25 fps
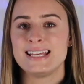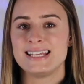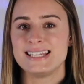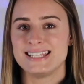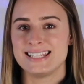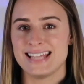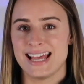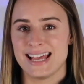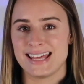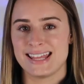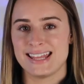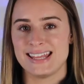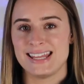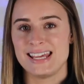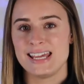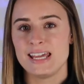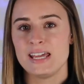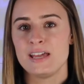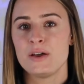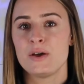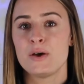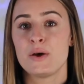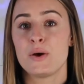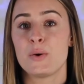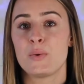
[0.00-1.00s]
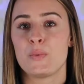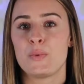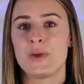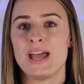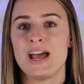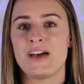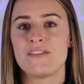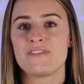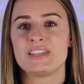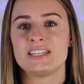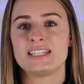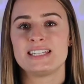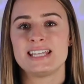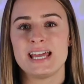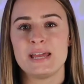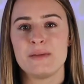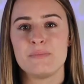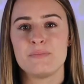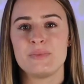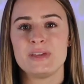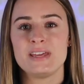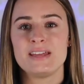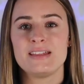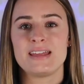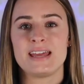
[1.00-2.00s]
Secondly, we have the
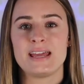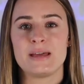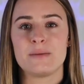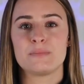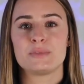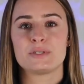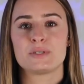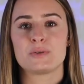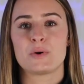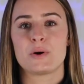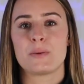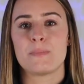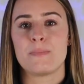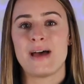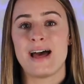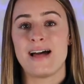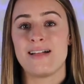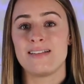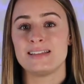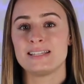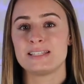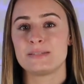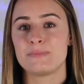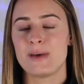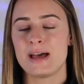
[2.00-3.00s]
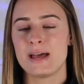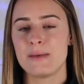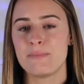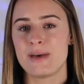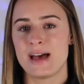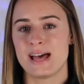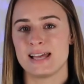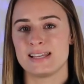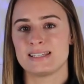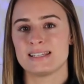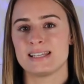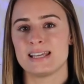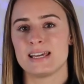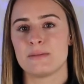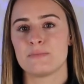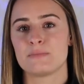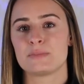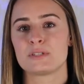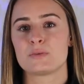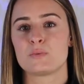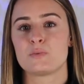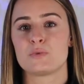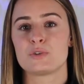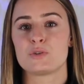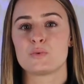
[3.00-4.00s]
Type B lamps, or ballast bypass
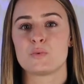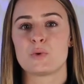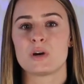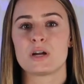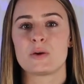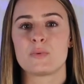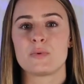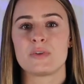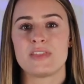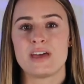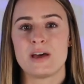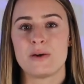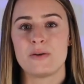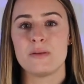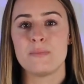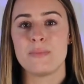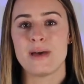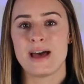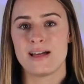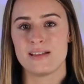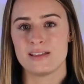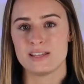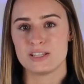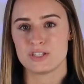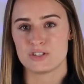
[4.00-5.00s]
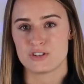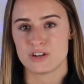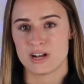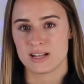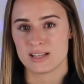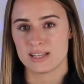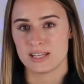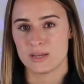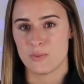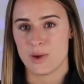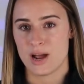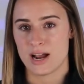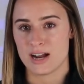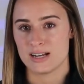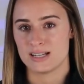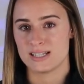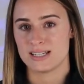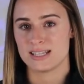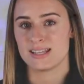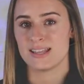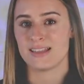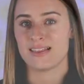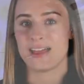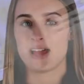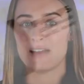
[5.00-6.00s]
lamps, which work without a ballast directly wired
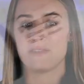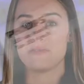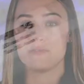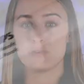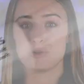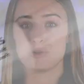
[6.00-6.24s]
to the line